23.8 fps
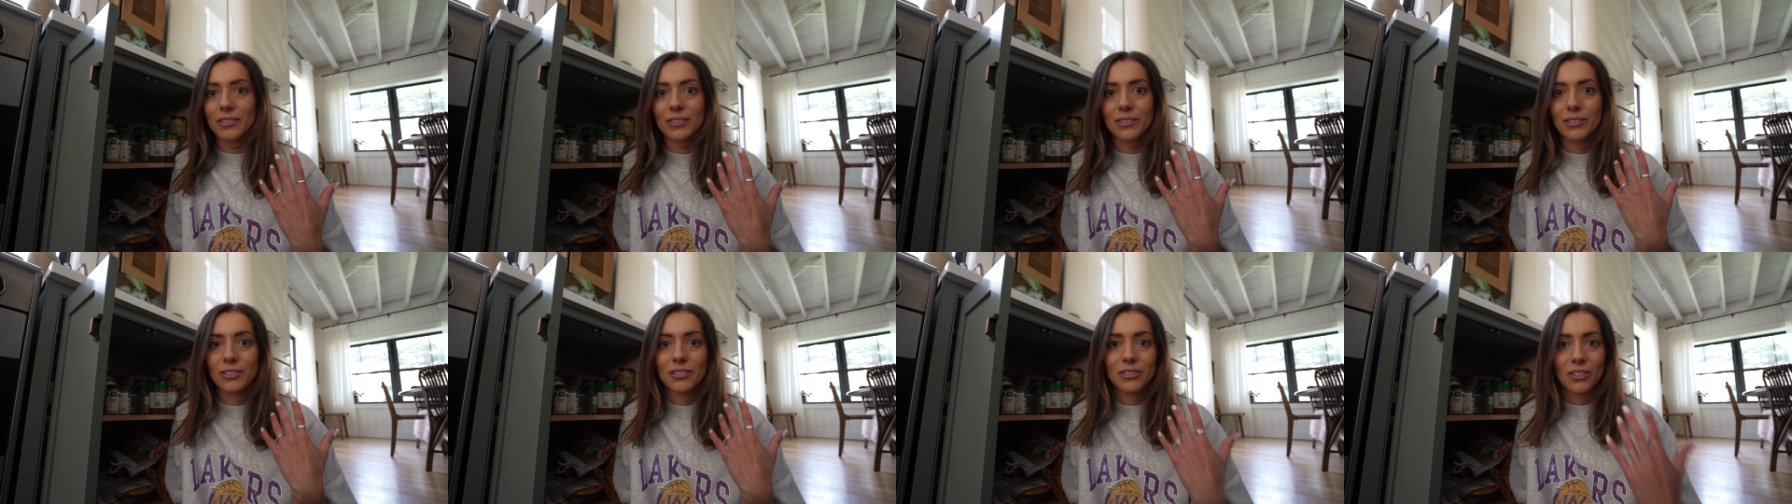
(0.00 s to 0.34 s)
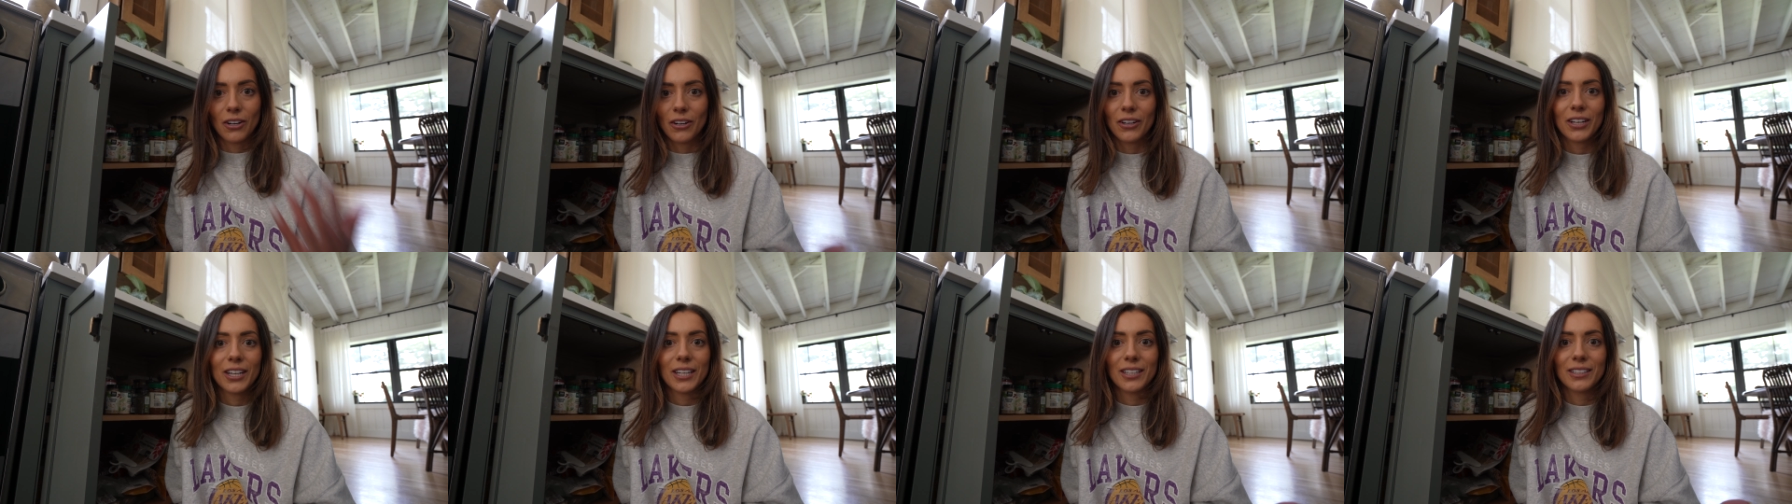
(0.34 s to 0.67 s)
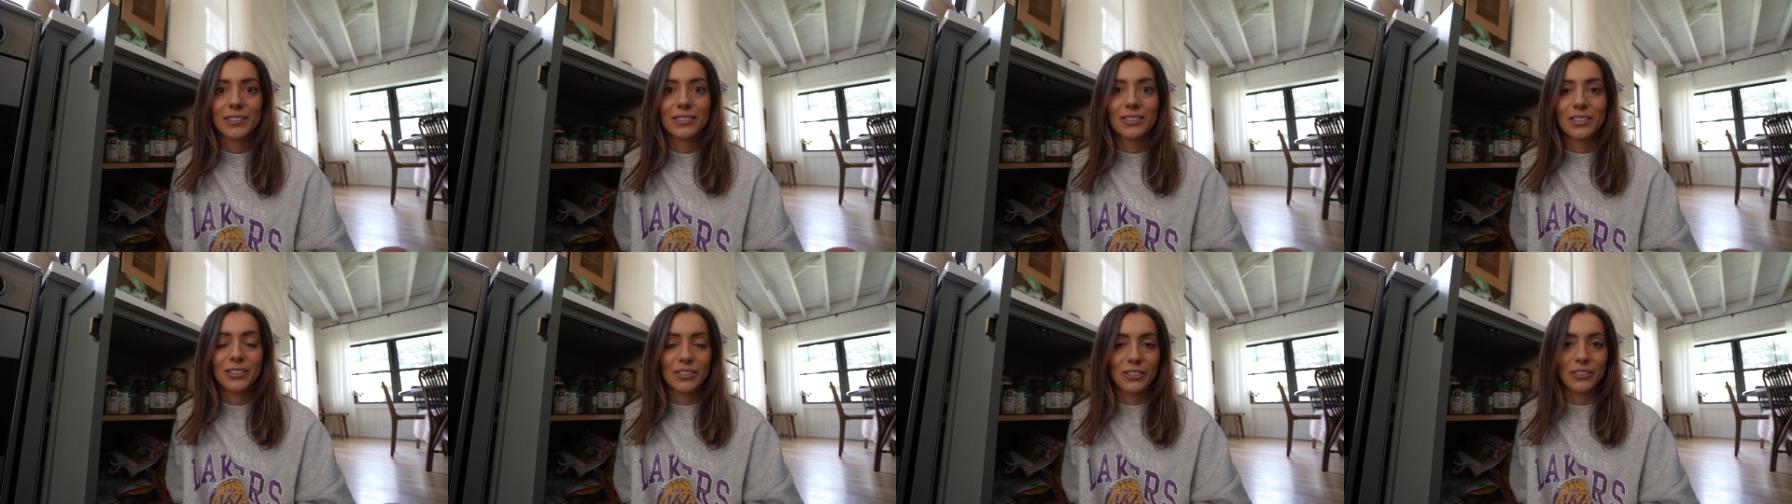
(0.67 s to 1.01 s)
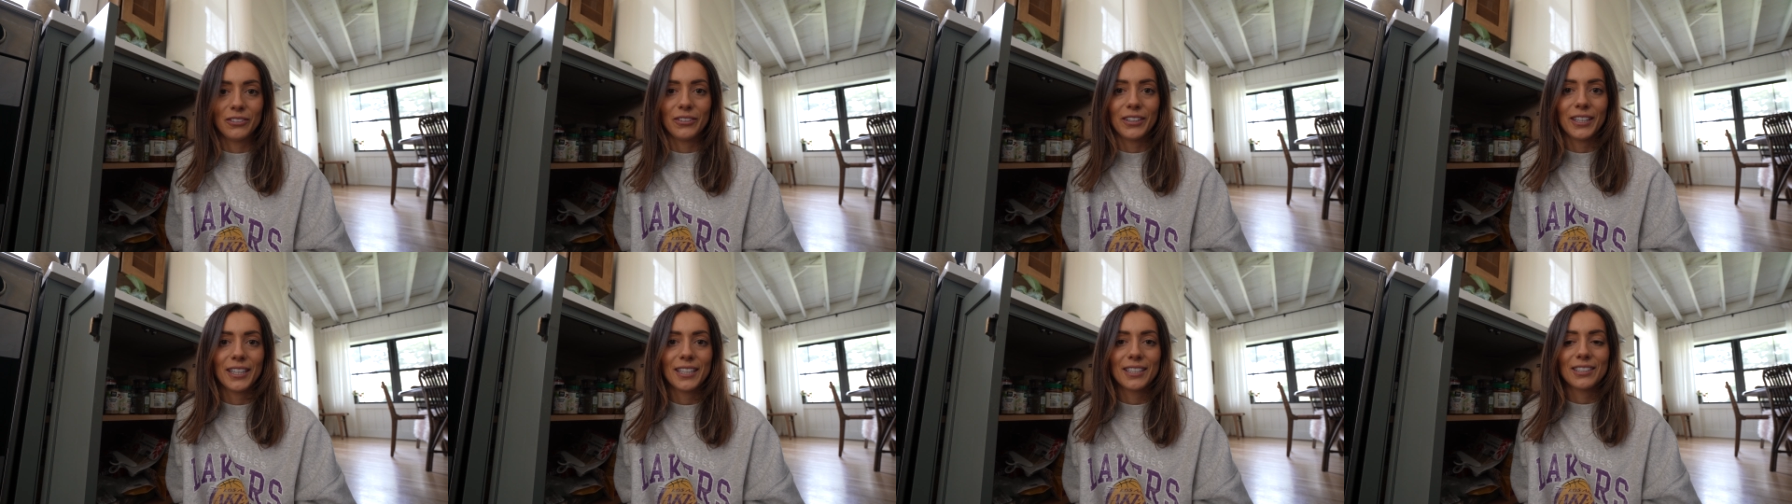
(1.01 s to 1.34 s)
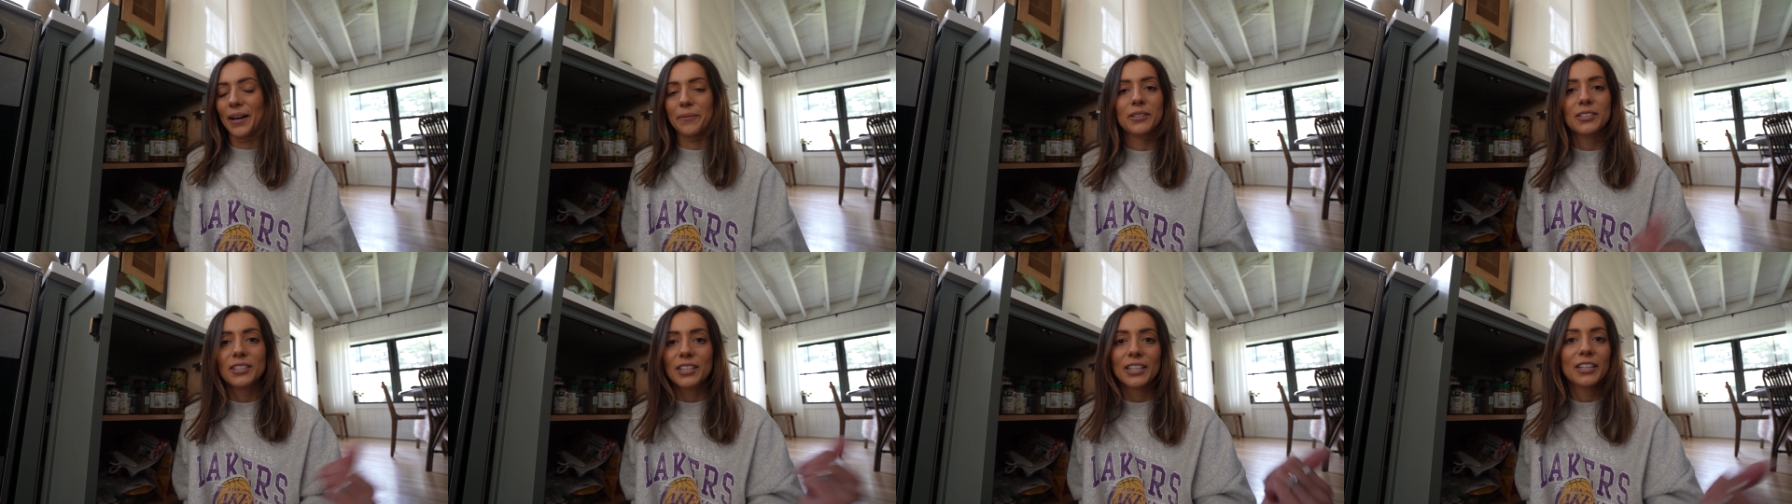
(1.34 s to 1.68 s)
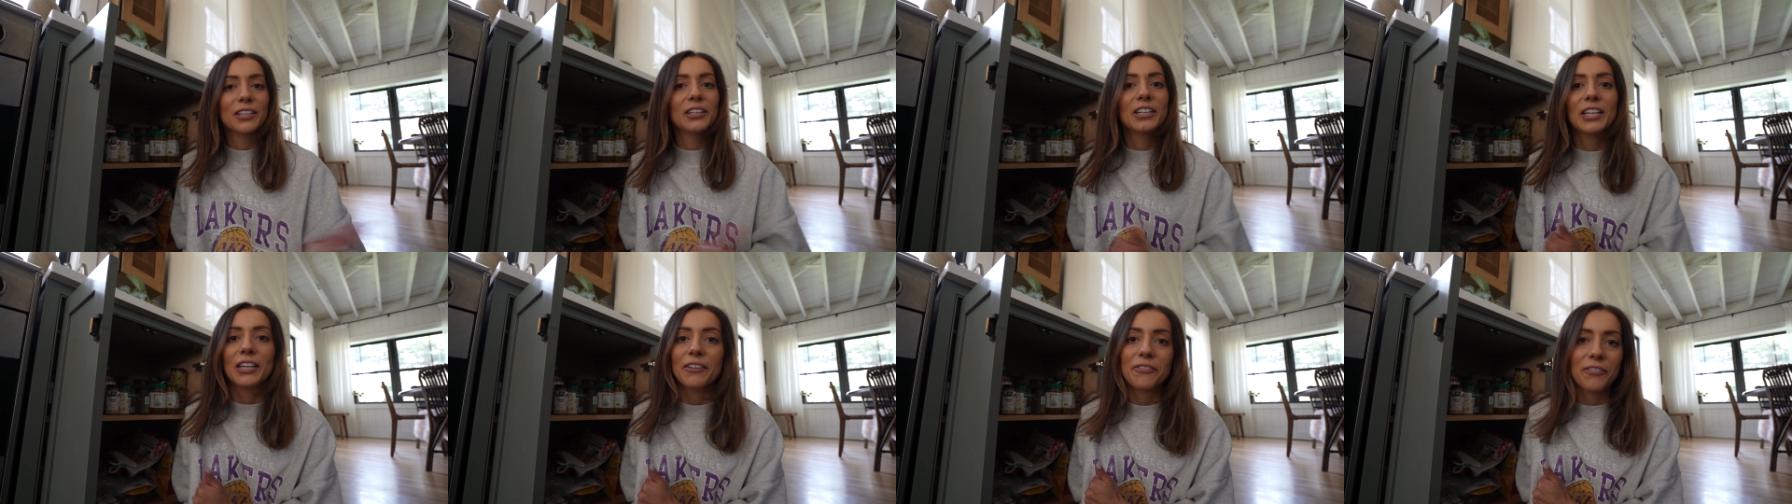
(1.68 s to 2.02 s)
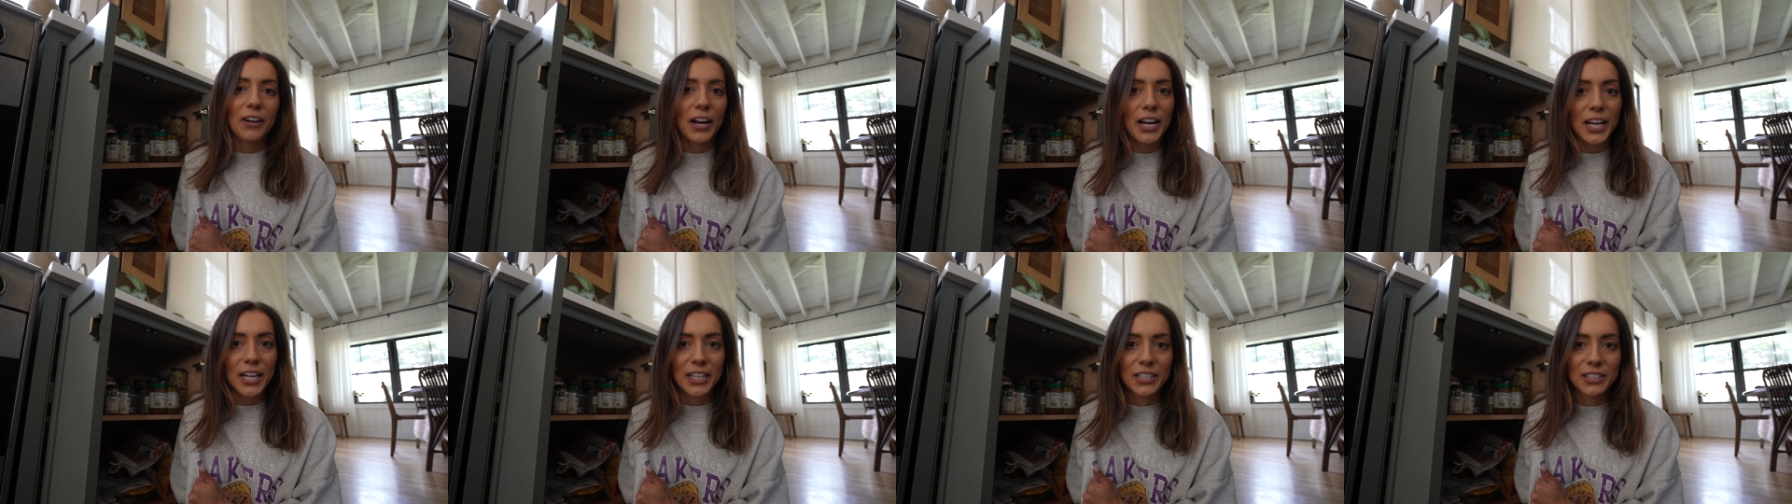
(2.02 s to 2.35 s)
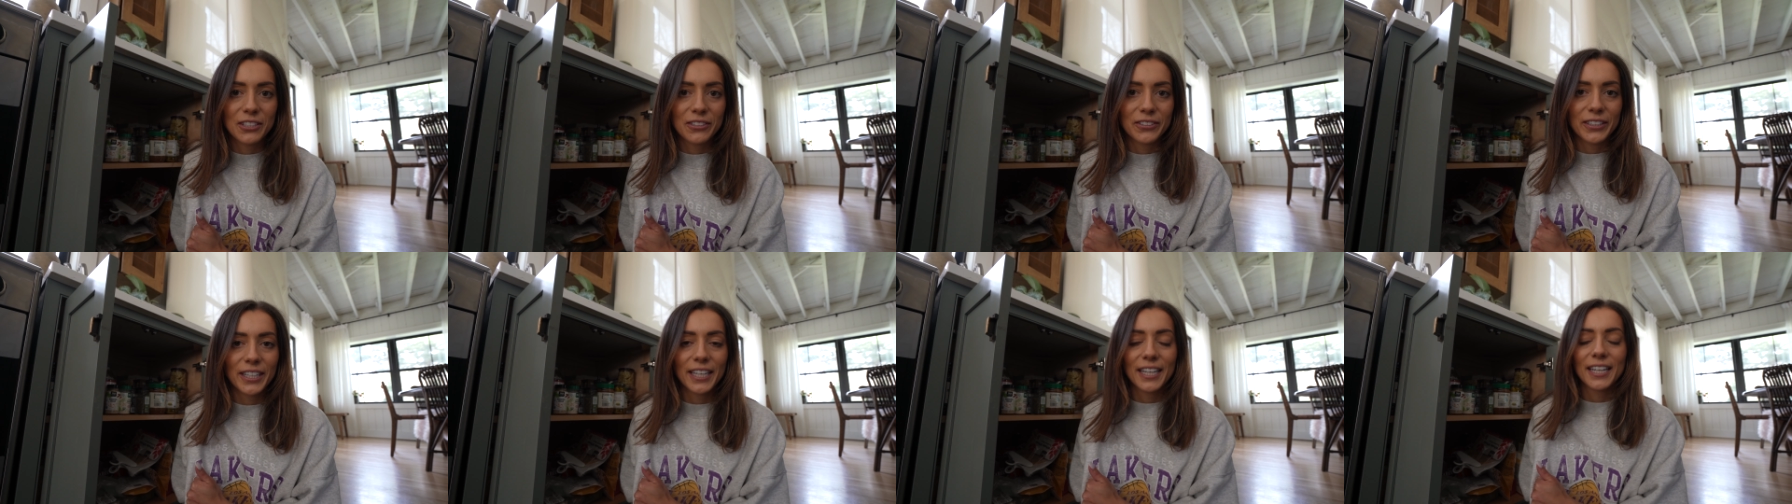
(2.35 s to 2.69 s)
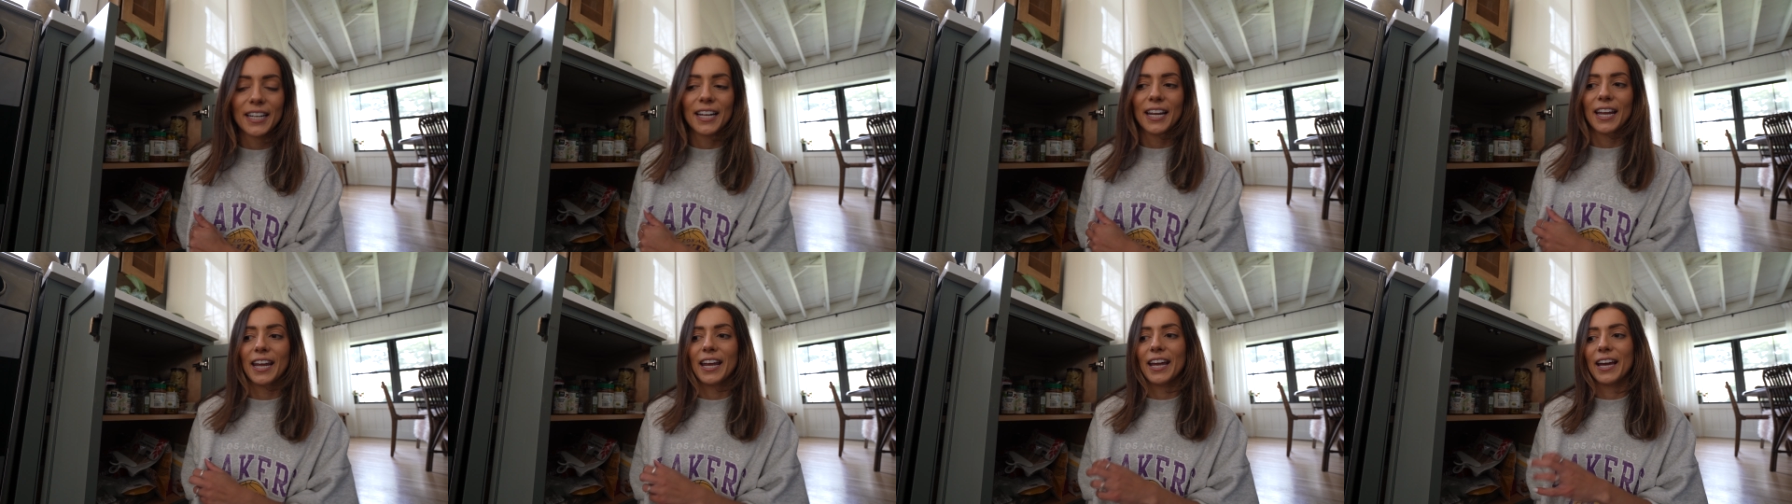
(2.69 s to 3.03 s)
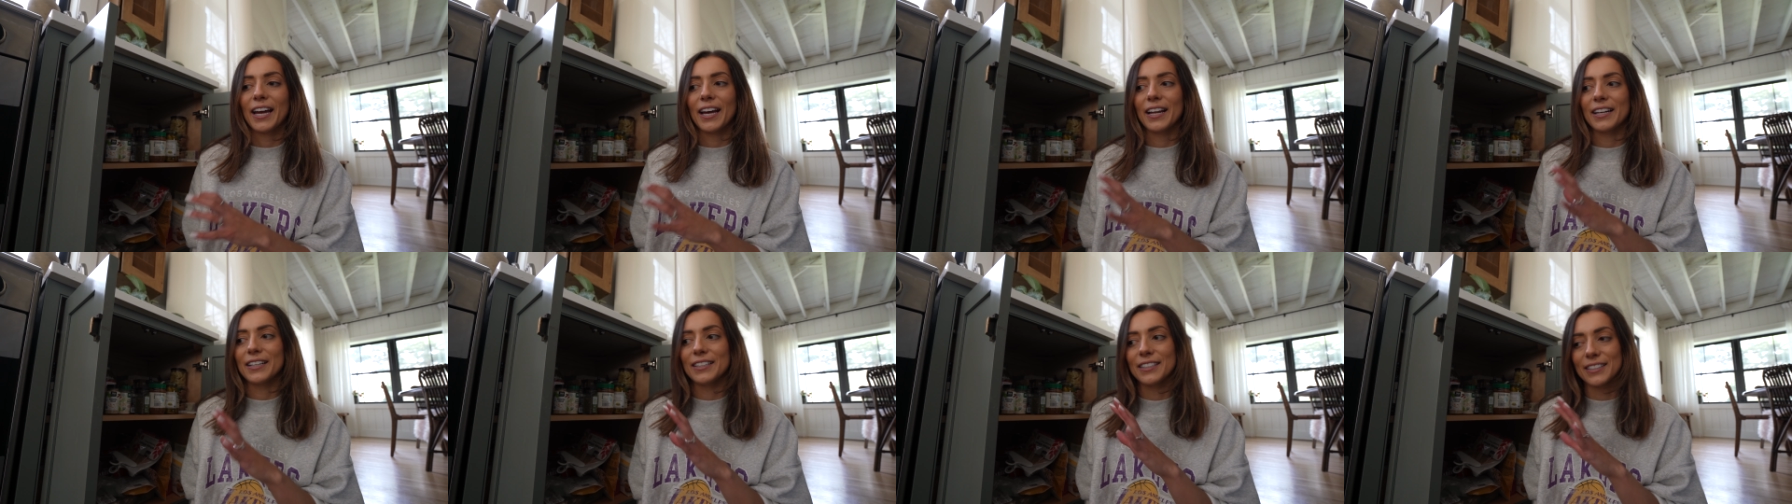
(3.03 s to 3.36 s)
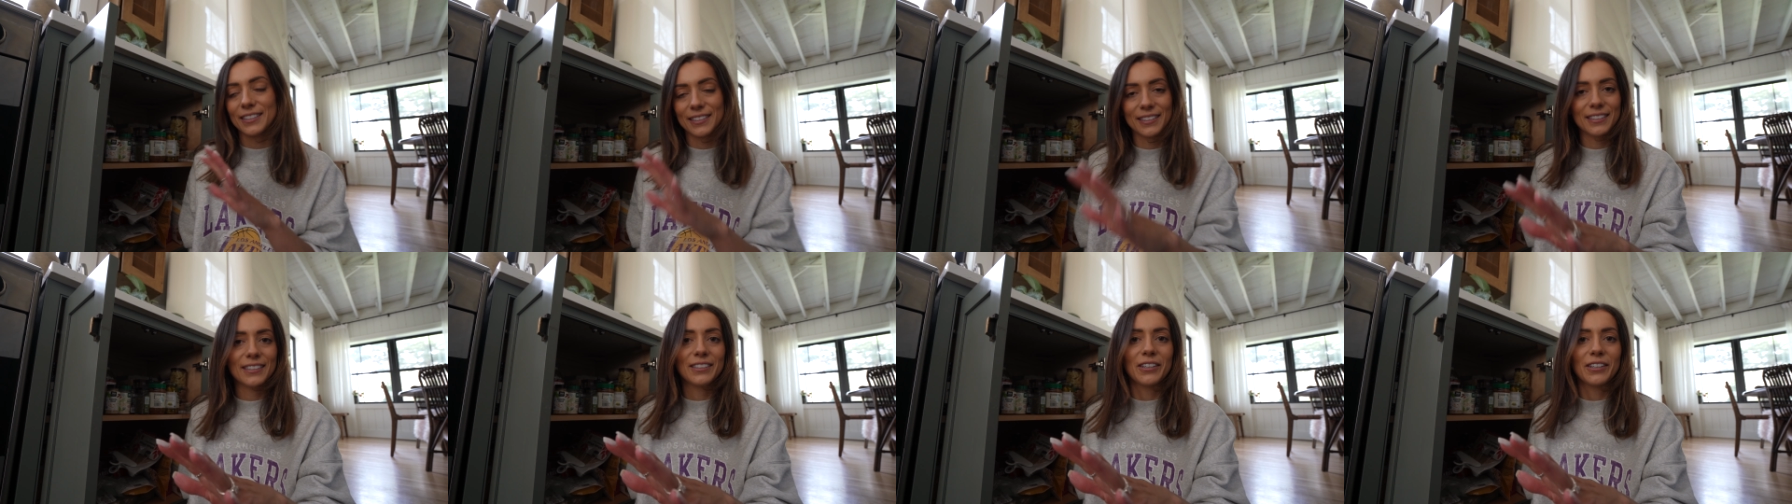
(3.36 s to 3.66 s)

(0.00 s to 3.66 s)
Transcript: starting to do it. I'm just gonna get right into it and